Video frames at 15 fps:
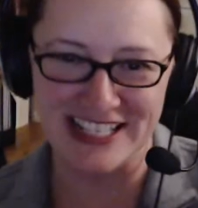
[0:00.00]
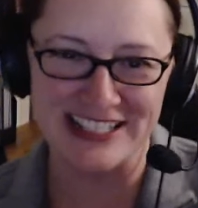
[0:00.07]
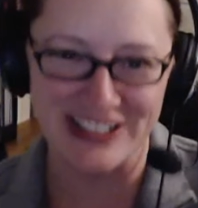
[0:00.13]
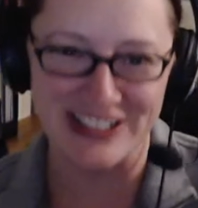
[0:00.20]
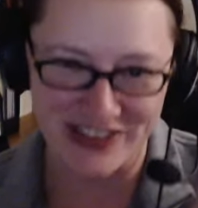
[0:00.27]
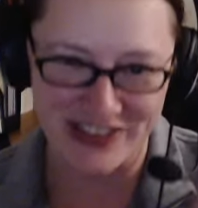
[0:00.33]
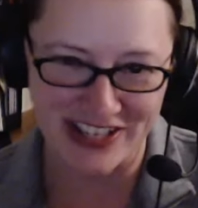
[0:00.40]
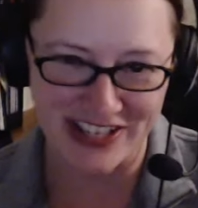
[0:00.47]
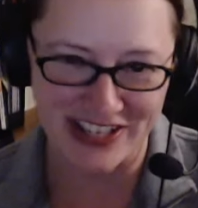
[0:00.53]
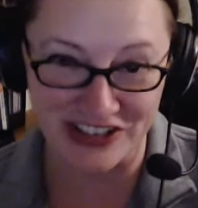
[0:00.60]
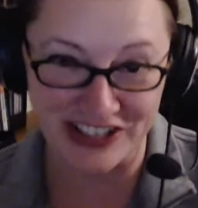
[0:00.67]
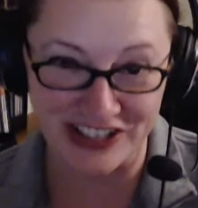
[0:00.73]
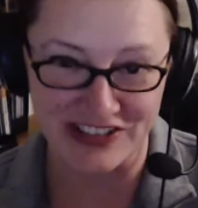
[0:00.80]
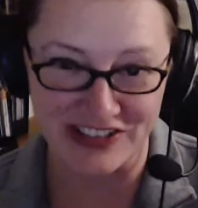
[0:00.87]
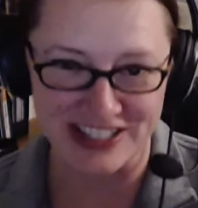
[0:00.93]
something that
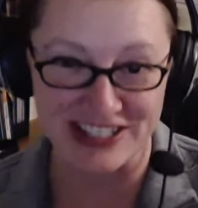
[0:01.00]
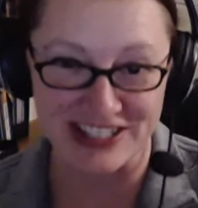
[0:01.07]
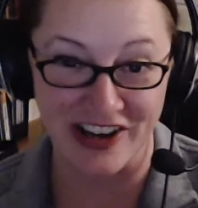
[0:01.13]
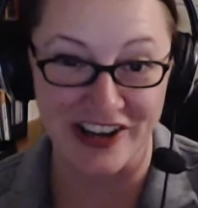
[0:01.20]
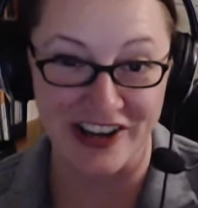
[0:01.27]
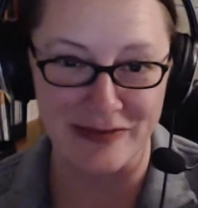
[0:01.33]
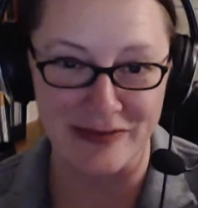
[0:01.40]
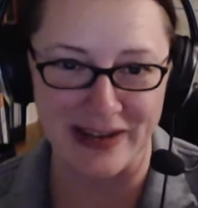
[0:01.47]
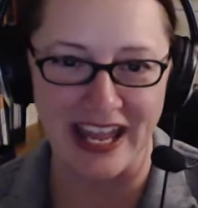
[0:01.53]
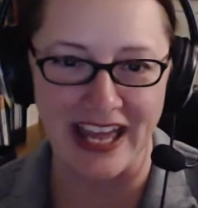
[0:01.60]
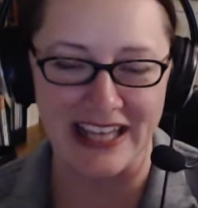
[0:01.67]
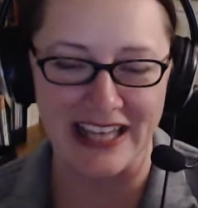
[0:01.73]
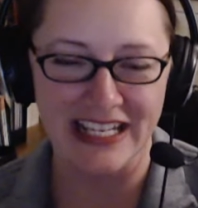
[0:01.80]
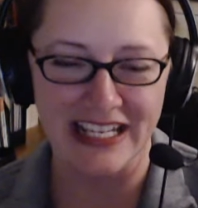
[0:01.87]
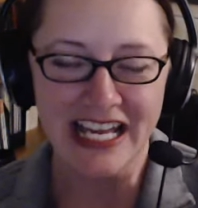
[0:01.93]
triggered this thought in my
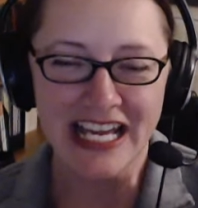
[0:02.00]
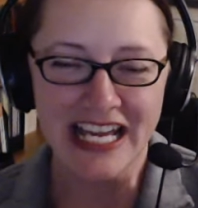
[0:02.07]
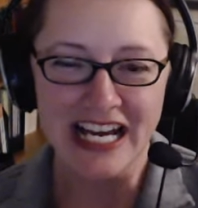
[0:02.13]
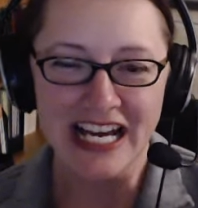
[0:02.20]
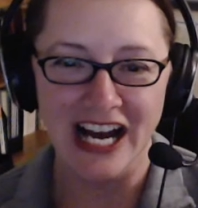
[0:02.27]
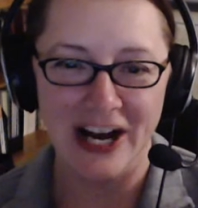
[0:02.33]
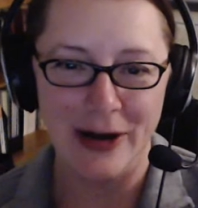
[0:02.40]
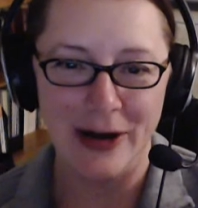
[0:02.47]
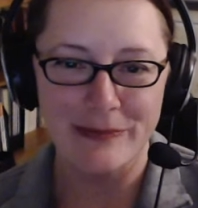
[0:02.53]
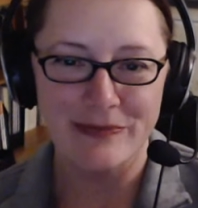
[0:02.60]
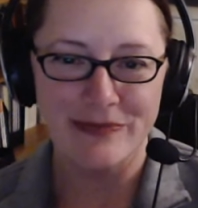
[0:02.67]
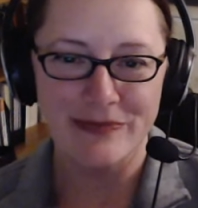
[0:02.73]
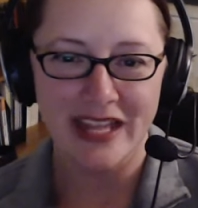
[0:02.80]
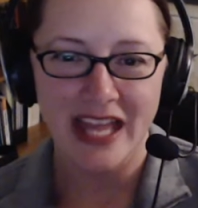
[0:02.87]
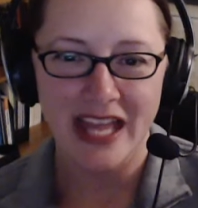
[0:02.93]
head. Um,
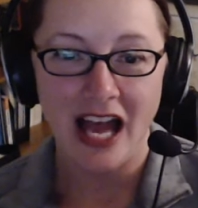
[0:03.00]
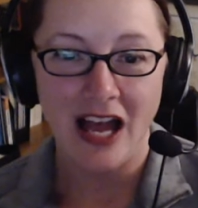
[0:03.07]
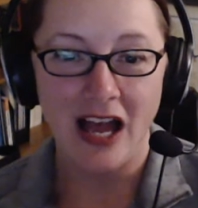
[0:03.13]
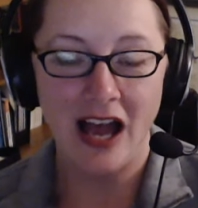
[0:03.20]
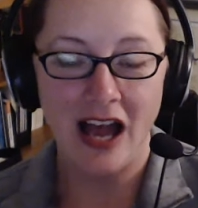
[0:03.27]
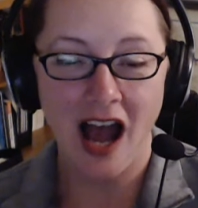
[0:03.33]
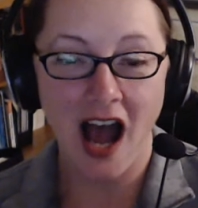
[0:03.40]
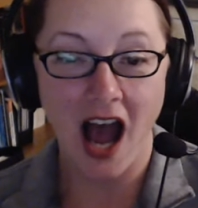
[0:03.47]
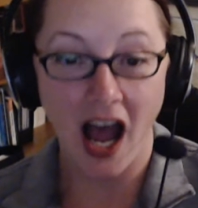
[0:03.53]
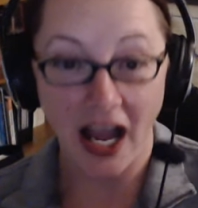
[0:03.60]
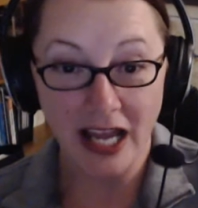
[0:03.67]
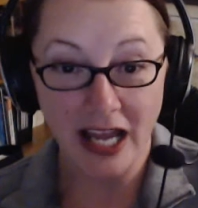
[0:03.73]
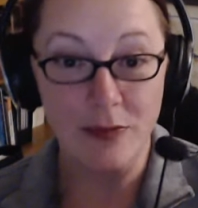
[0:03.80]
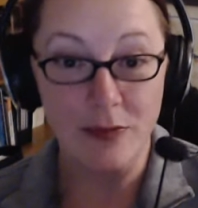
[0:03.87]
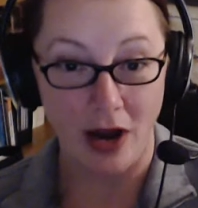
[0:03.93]

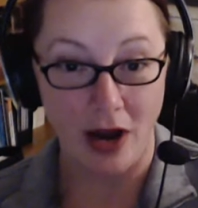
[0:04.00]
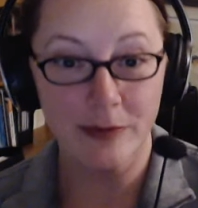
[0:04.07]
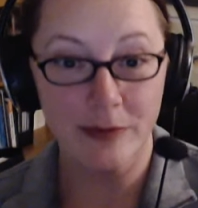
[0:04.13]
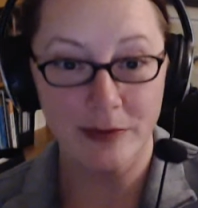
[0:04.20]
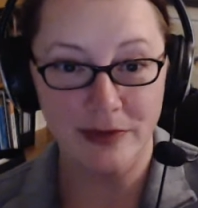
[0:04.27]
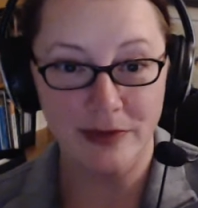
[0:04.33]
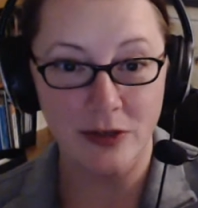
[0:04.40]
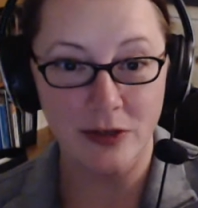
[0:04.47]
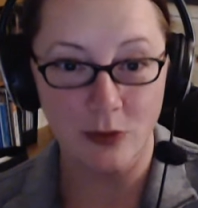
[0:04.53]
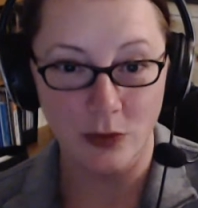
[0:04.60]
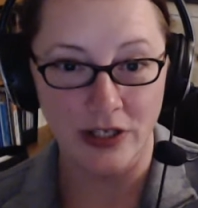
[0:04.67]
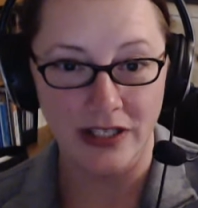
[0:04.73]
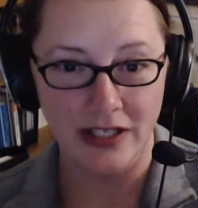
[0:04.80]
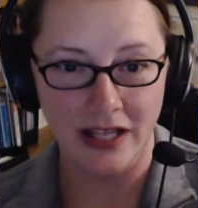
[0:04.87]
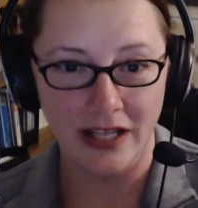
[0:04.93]
I probably
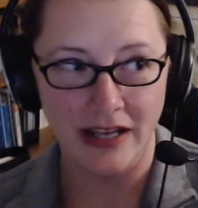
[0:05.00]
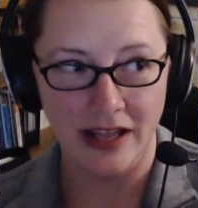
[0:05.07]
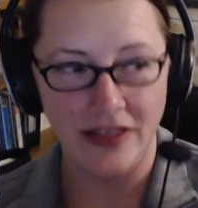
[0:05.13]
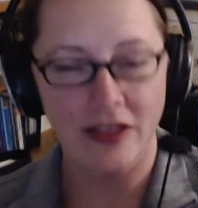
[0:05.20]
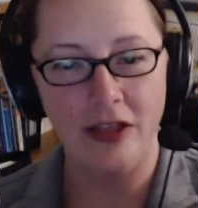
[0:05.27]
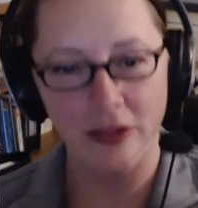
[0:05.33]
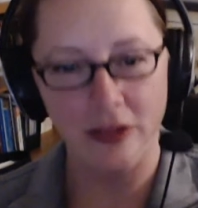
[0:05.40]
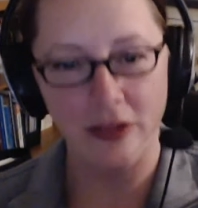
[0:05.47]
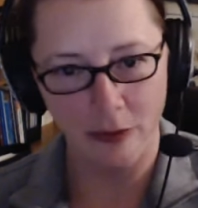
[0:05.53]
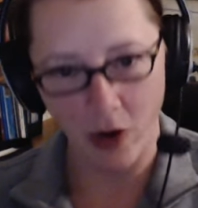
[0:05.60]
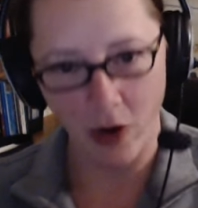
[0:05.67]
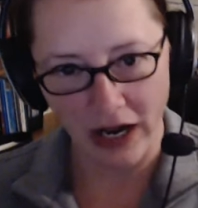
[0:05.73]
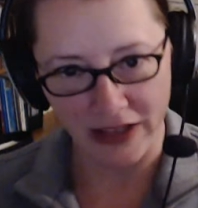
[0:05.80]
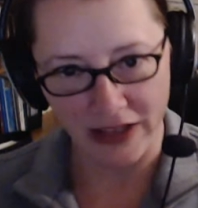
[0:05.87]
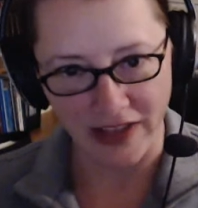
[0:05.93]
would, the
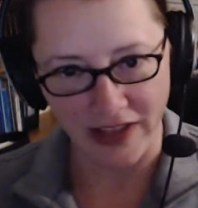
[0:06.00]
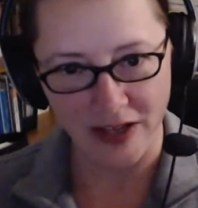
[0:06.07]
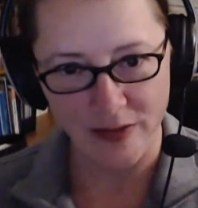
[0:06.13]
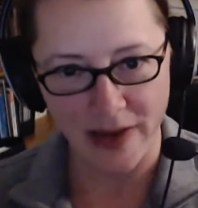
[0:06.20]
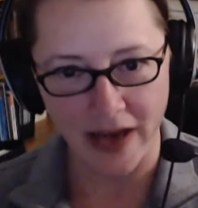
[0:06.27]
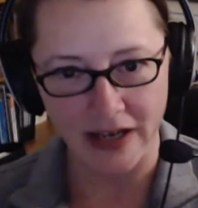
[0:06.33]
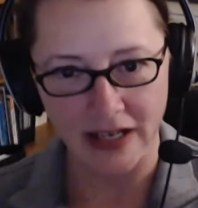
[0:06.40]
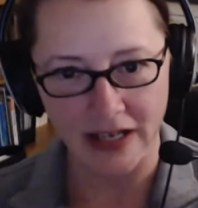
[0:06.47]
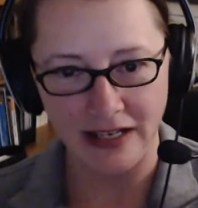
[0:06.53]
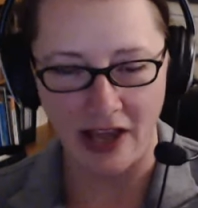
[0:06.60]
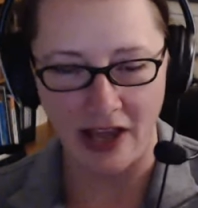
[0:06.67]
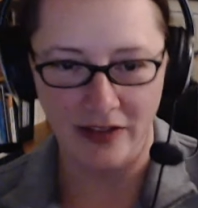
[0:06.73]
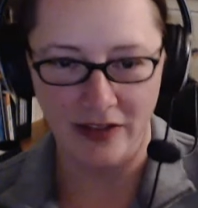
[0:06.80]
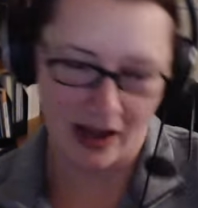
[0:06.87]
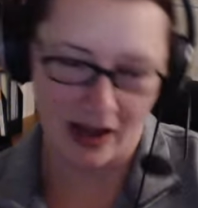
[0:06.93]
more I think about it
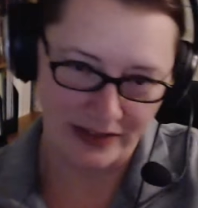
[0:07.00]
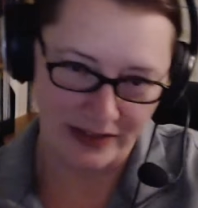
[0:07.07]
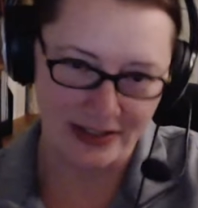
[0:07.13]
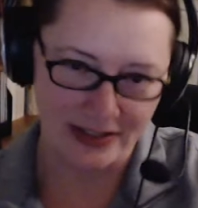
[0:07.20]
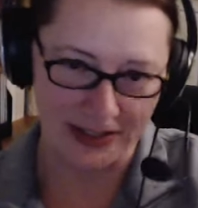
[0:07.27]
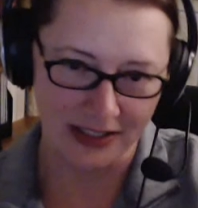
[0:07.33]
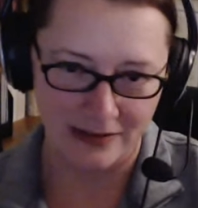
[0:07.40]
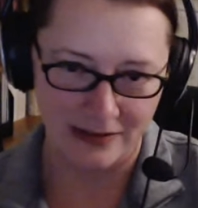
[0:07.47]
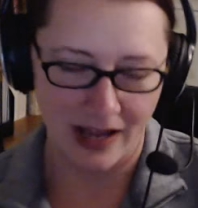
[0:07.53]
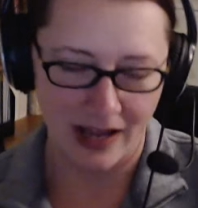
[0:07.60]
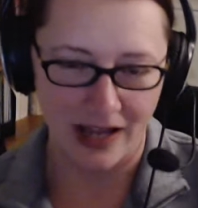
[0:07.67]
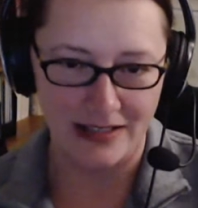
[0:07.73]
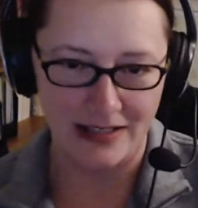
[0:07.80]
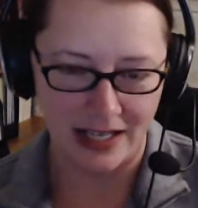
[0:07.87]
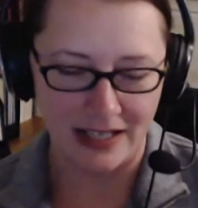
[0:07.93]
now, obviously
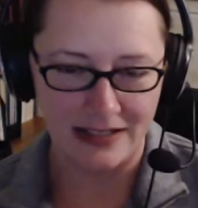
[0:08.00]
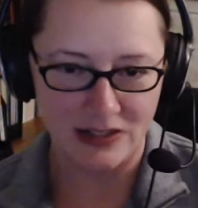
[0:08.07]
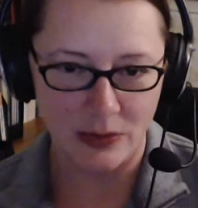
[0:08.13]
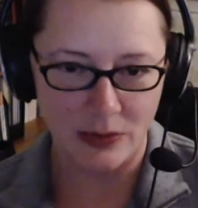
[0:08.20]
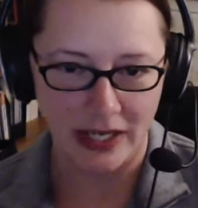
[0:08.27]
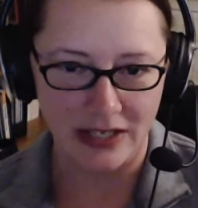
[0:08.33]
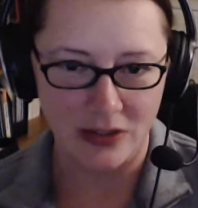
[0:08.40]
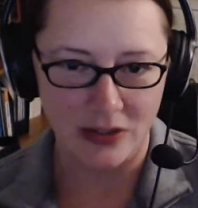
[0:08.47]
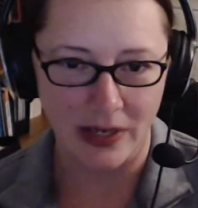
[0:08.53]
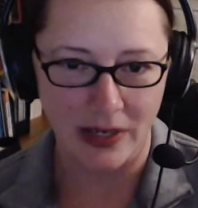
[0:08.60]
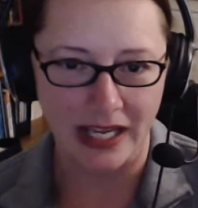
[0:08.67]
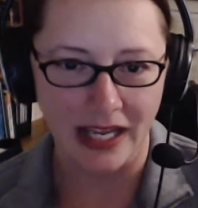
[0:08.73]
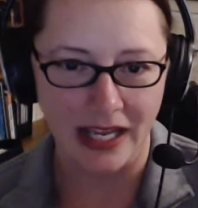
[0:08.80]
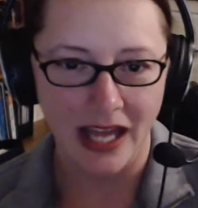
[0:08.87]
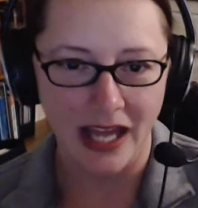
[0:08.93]
hindsight's
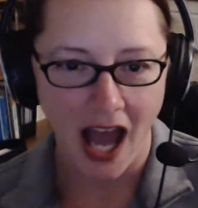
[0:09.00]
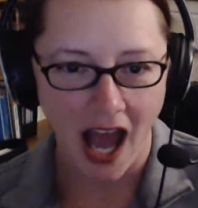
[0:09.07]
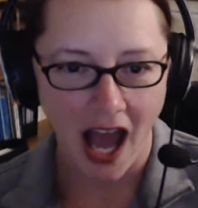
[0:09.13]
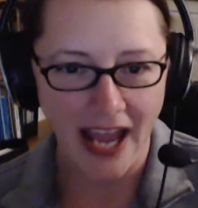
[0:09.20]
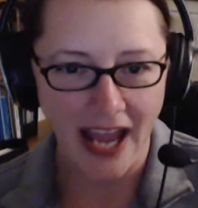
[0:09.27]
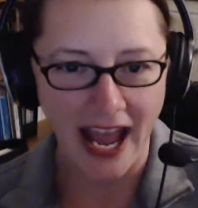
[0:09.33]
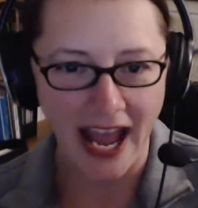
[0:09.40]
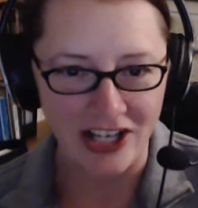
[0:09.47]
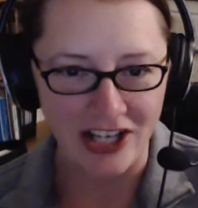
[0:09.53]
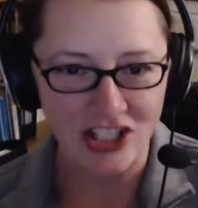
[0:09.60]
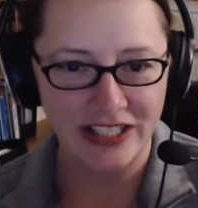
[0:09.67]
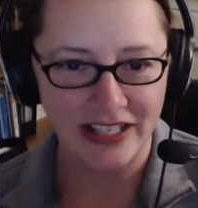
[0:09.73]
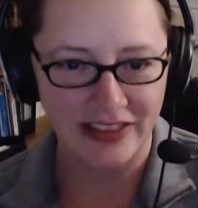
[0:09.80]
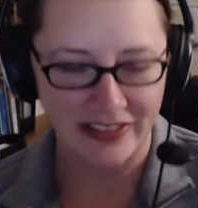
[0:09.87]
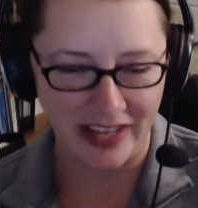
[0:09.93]
2020. I
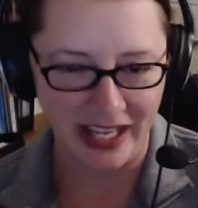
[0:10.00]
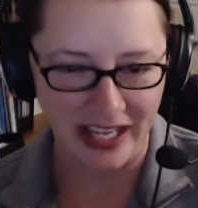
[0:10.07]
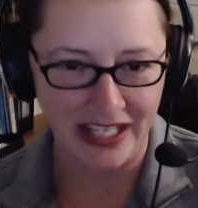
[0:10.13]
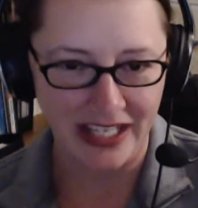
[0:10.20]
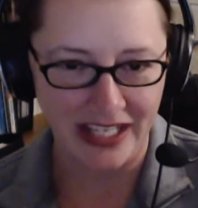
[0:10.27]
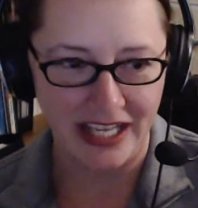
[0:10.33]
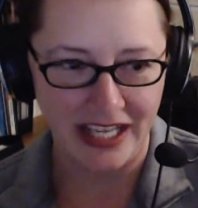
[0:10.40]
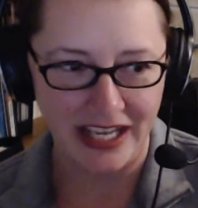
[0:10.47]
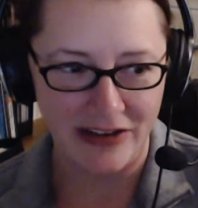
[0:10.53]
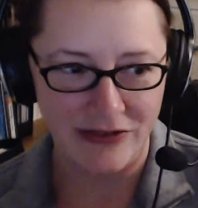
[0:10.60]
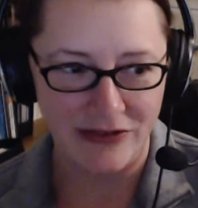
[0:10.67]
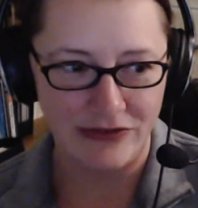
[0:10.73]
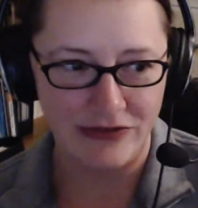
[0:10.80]
actually think if